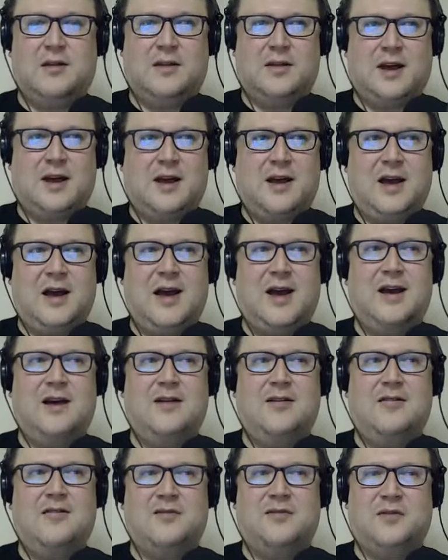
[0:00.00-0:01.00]
They
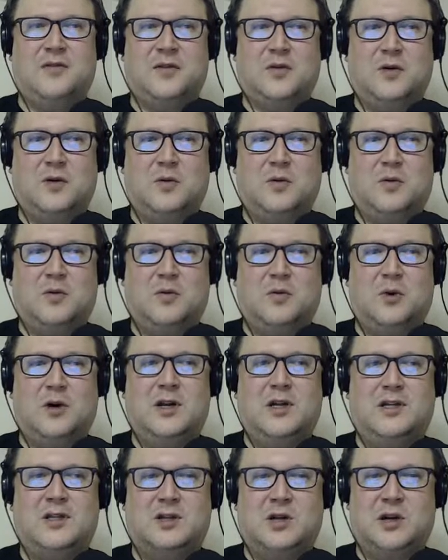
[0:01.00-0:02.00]
have
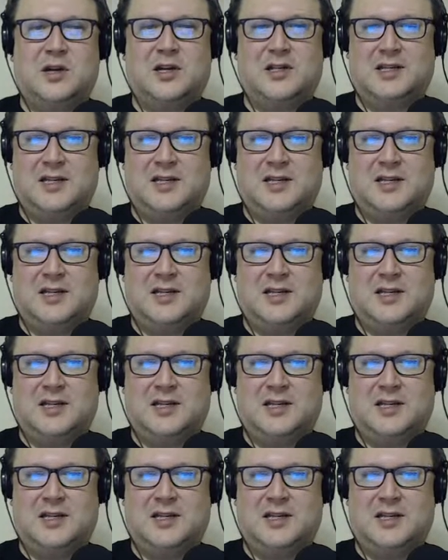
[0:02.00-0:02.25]
what it's going